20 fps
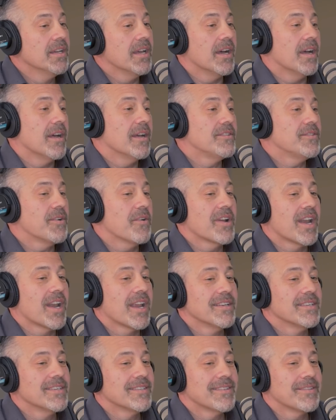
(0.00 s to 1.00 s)
uh, troy and
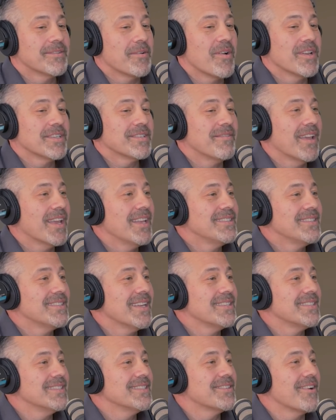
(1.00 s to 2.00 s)
i just throw on some
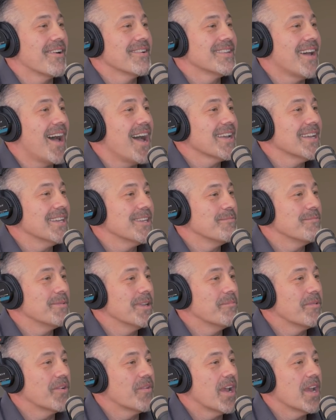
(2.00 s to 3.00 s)
headsets and start talking to
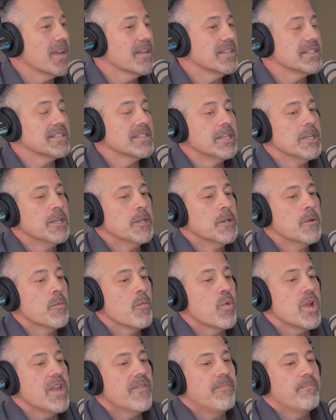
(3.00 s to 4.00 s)
people right because
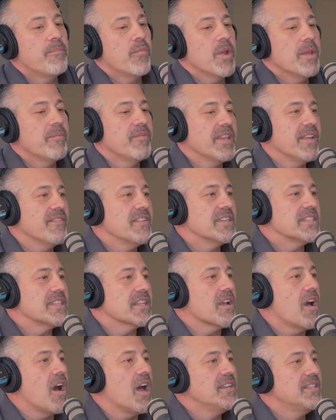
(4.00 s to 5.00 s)
we we believe it's
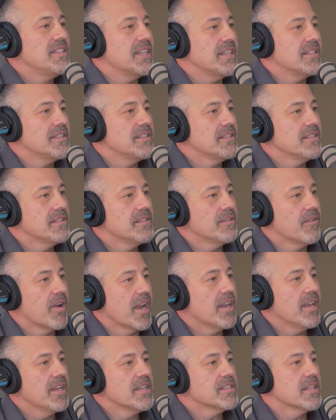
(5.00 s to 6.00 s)
the content,
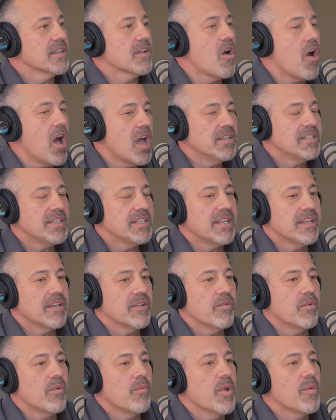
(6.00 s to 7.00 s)
right? It's the content.
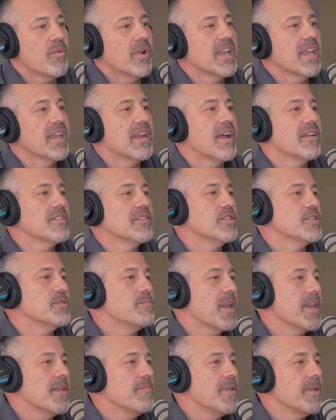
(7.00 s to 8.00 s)
Sure. We want to get out to as
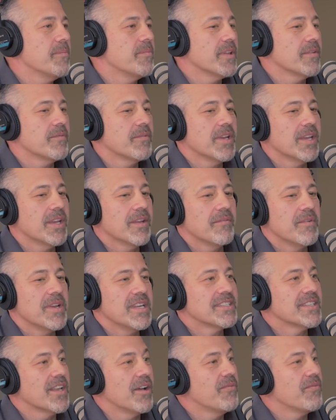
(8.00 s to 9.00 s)
many people, and we we
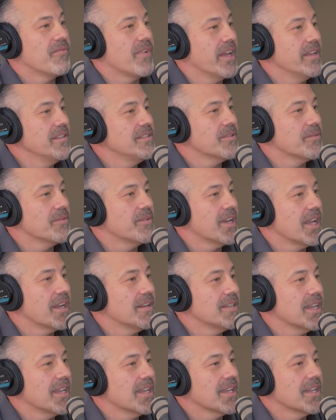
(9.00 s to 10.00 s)
self fund, so we're
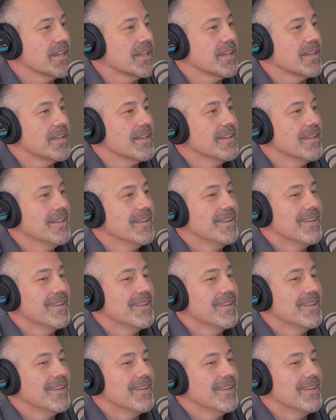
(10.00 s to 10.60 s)
not taking a,